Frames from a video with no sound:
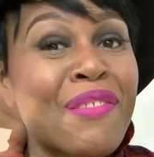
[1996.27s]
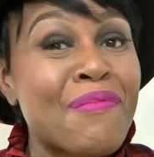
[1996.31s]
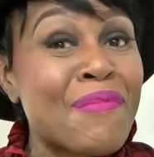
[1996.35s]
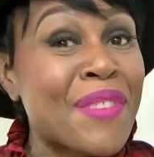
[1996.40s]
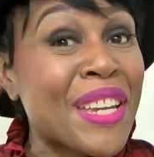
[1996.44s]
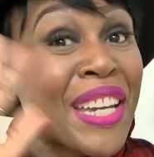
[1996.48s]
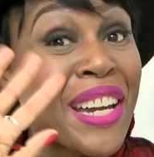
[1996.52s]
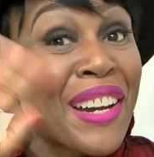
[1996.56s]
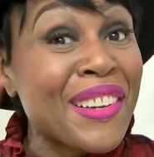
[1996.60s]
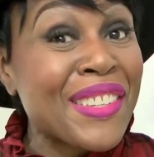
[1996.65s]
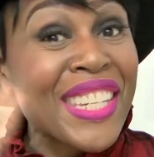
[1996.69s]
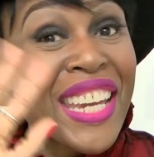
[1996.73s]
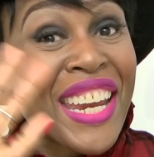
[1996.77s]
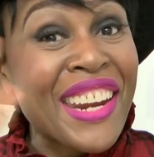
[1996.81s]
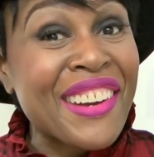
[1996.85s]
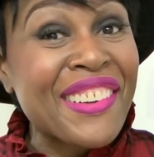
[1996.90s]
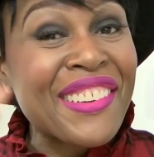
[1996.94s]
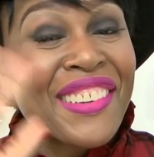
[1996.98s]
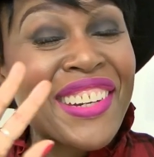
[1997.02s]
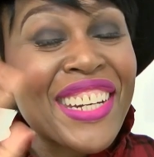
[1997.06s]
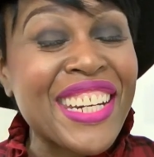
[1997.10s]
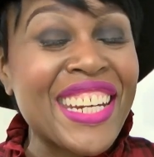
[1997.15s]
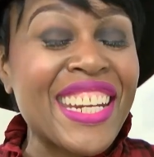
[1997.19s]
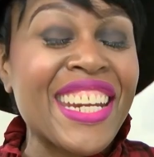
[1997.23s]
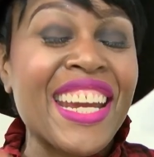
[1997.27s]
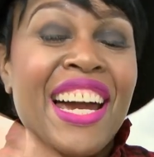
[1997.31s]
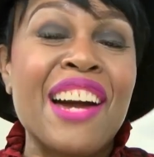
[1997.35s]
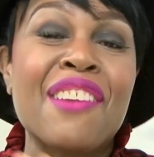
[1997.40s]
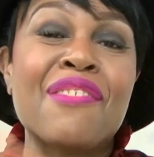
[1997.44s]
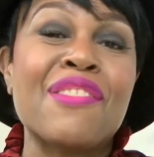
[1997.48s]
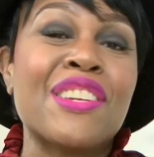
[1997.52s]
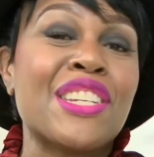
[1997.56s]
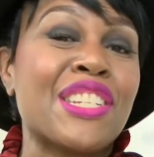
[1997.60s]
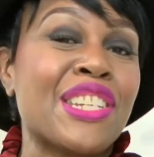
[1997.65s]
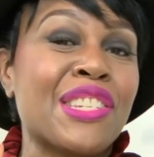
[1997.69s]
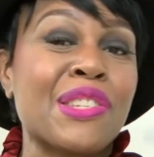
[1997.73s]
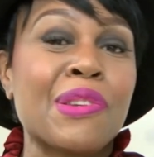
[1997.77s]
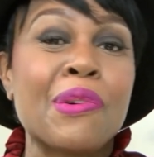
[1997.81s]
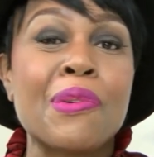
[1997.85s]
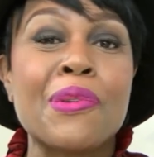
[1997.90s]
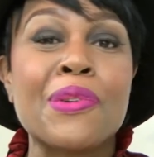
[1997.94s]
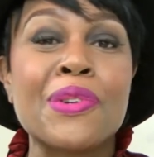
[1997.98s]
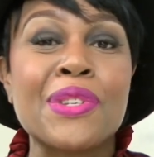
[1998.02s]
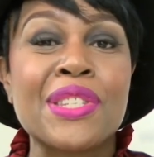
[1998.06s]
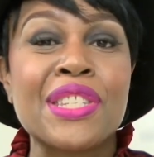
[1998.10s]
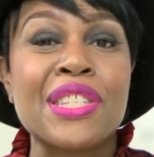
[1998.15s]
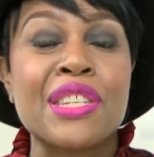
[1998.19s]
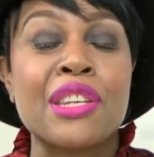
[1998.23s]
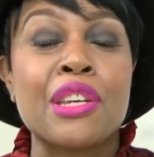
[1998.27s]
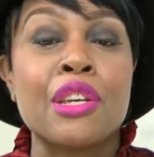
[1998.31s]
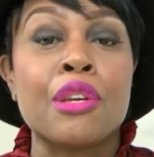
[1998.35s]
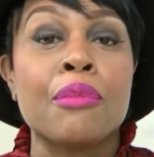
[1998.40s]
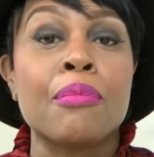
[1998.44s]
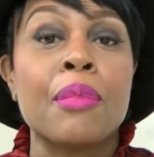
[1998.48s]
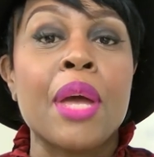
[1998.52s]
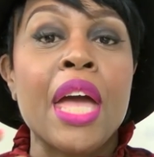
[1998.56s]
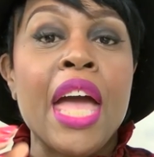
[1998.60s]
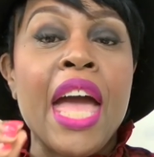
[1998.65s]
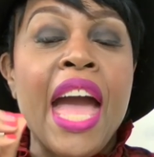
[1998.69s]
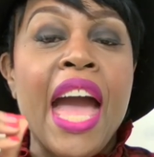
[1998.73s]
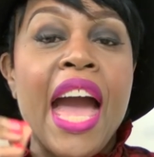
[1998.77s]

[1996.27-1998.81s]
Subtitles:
Big up Terry. I think she's awesome.